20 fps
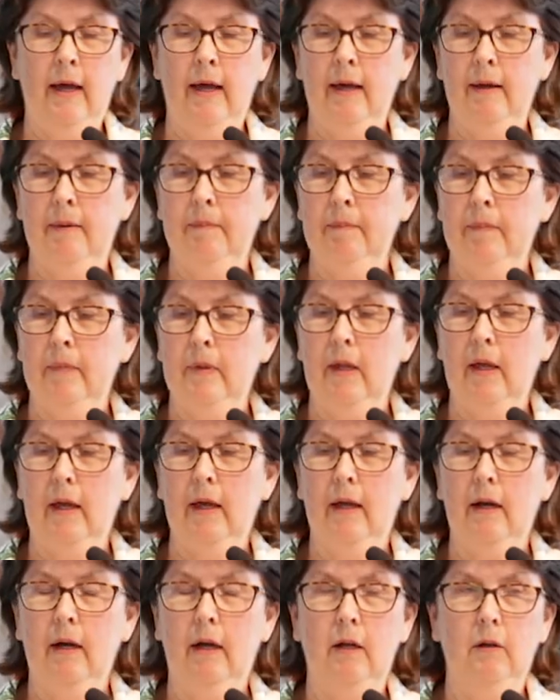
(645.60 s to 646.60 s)
And
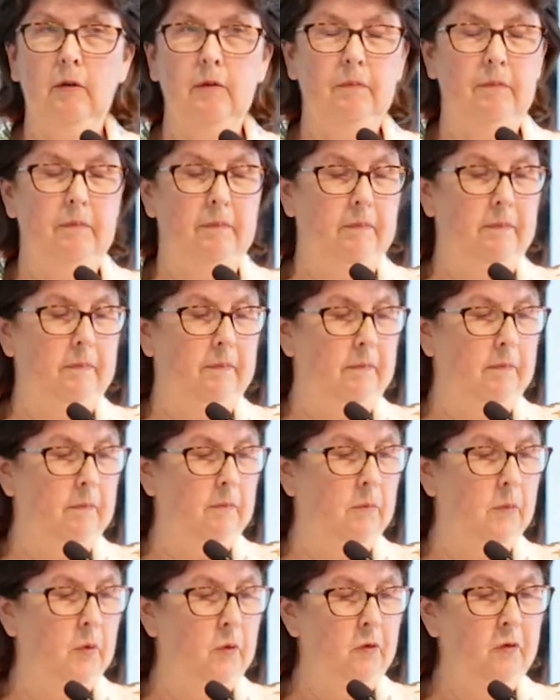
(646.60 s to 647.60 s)
I'll
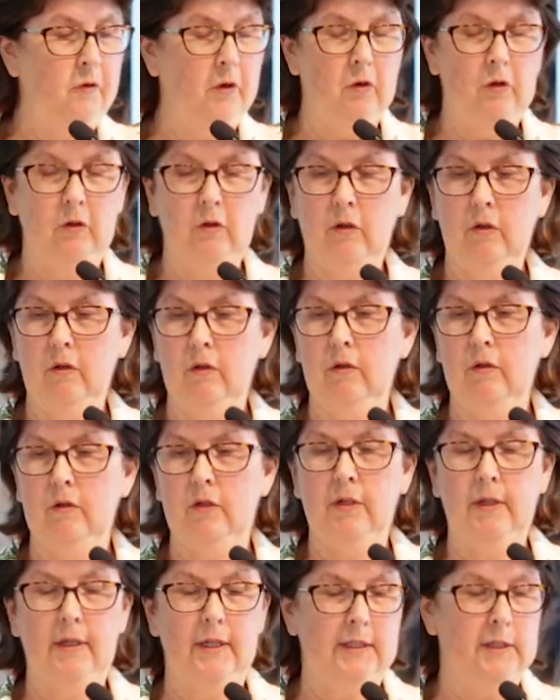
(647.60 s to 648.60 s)
move on
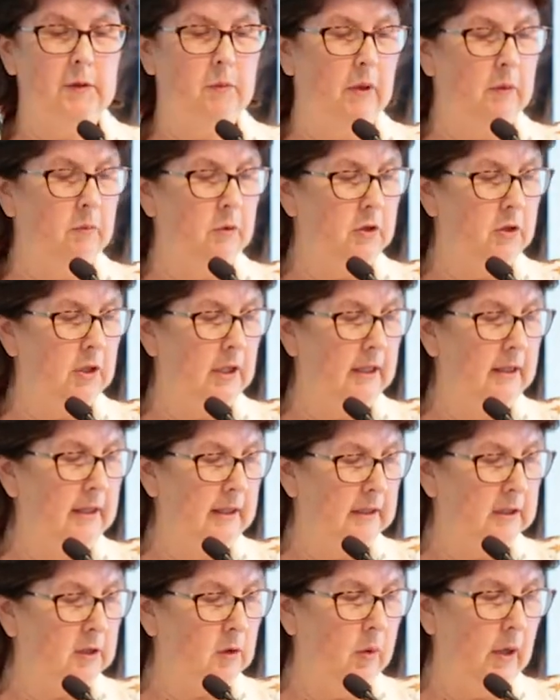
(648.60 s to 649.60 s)
to this one, which I
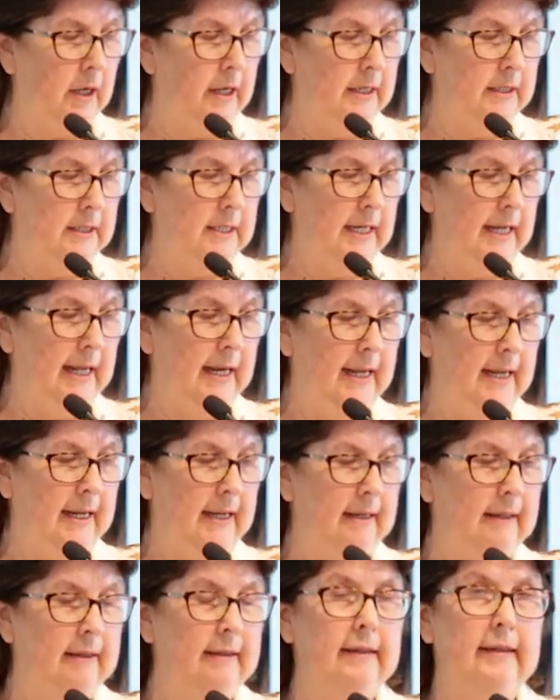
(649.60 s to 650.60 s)
think is quite a
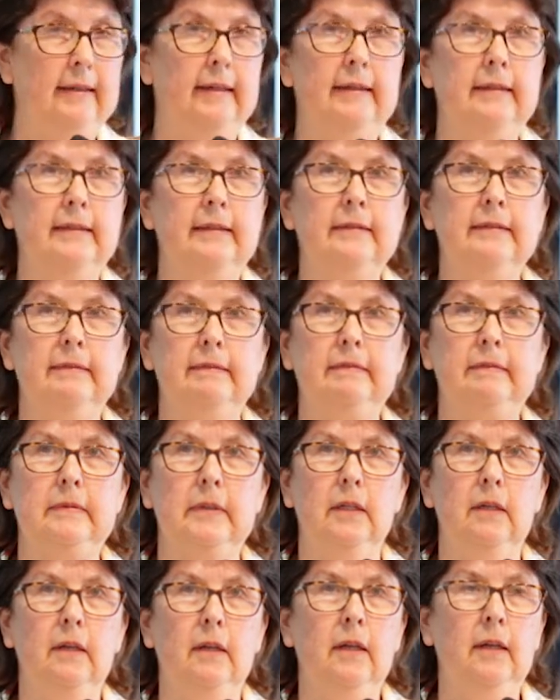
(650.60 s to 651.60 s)
telling
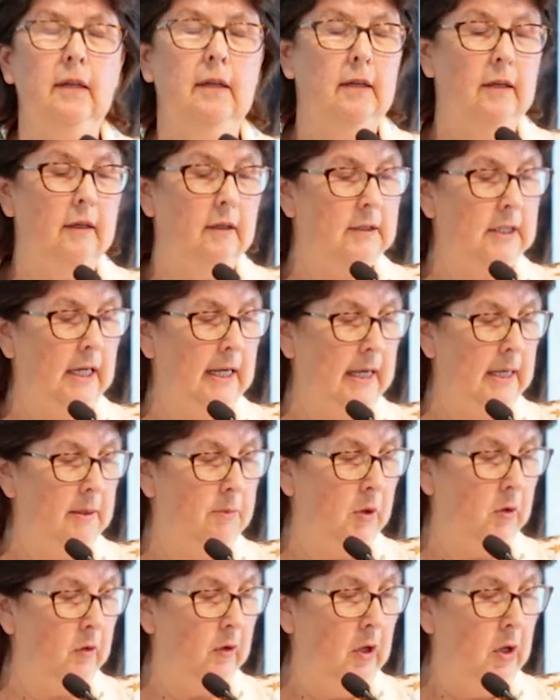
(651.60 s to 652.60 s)
little
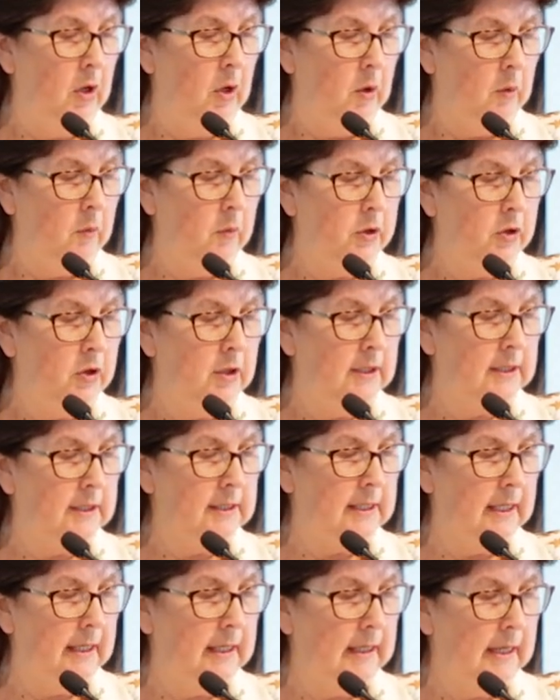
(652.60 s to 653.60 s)
table, which is
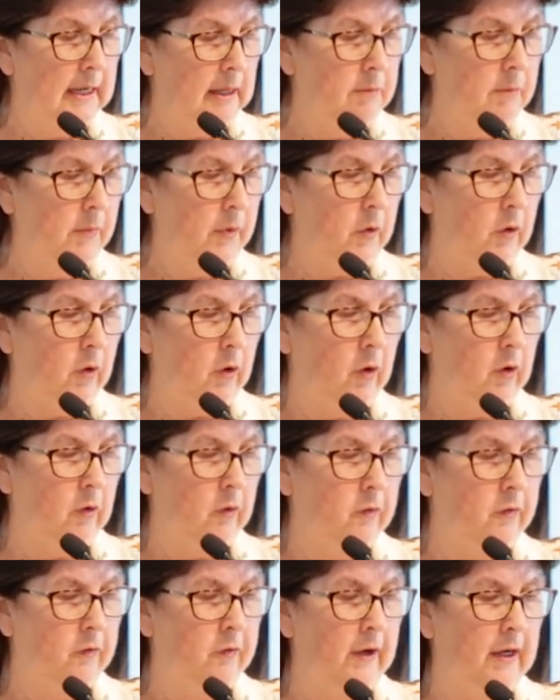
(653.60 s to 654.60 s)
the number
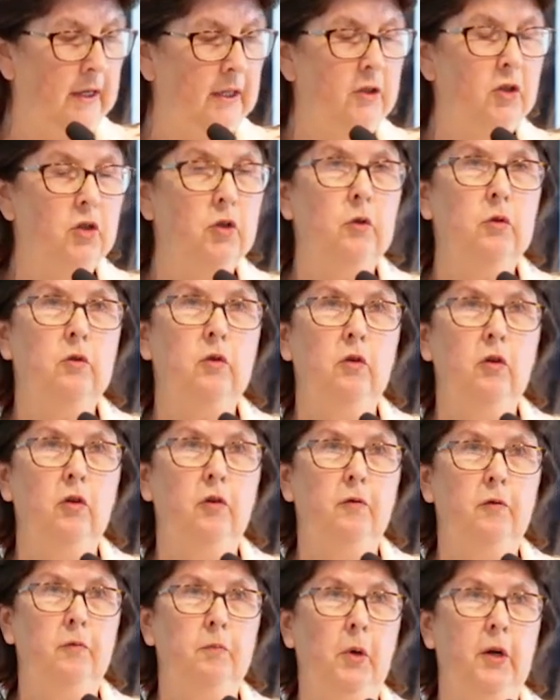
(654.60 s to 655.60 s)
of children
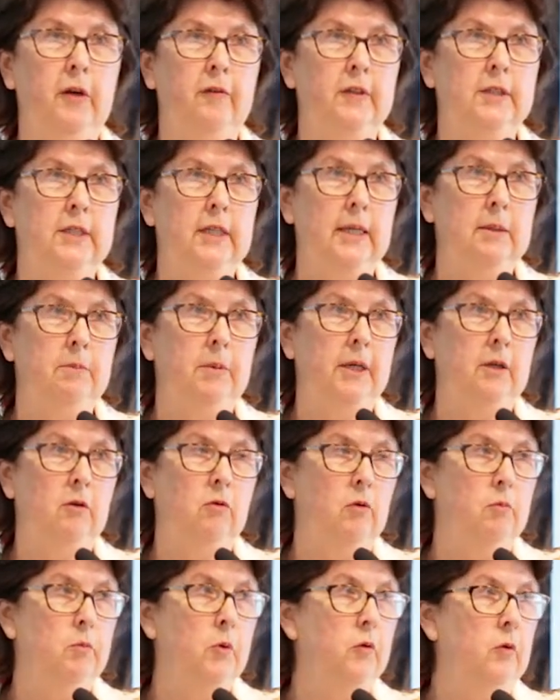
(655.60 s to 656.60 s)
who've previously been
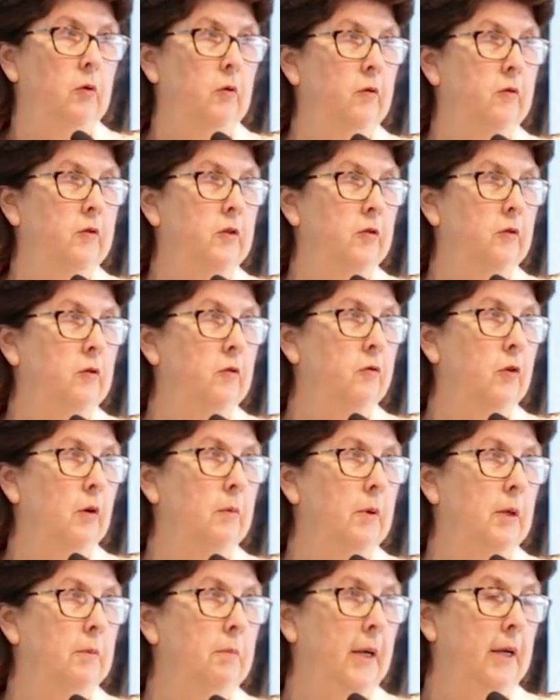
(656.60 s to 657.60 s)
removed
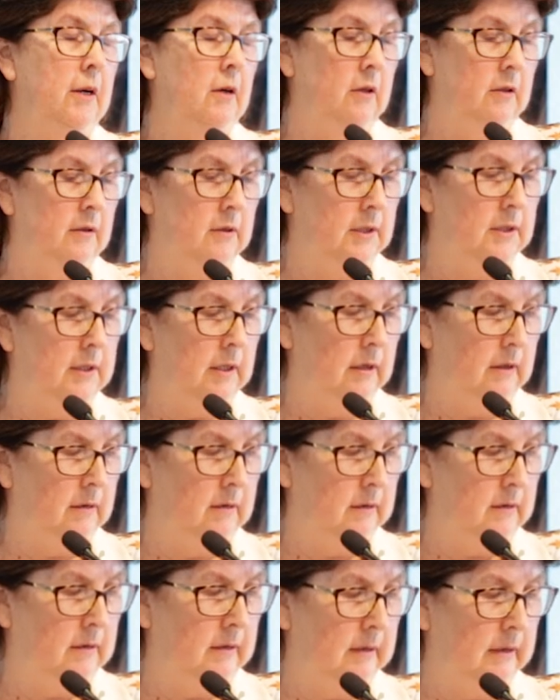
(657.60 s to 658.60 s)
from the parents
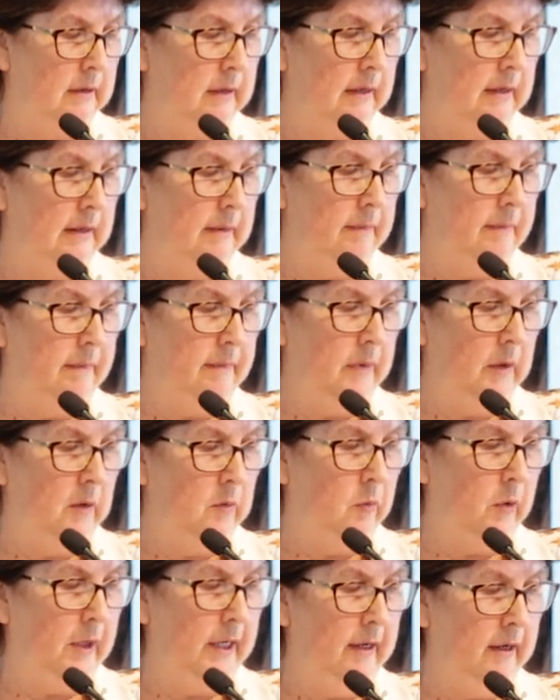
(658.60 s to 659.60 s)
that
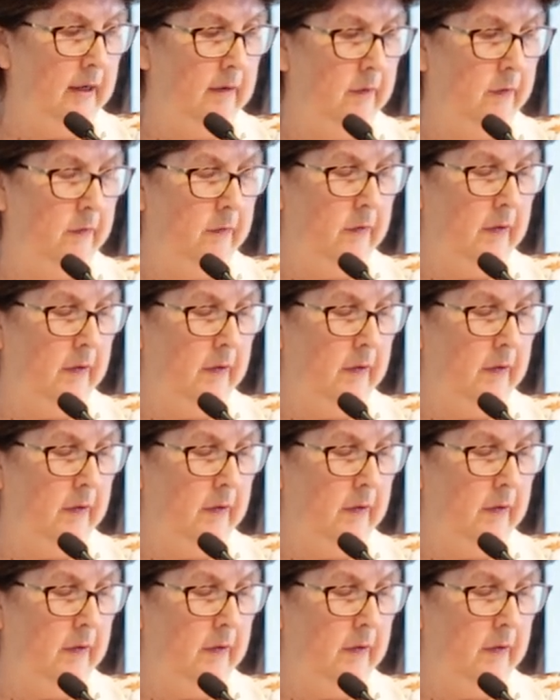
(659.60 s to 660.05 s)
we have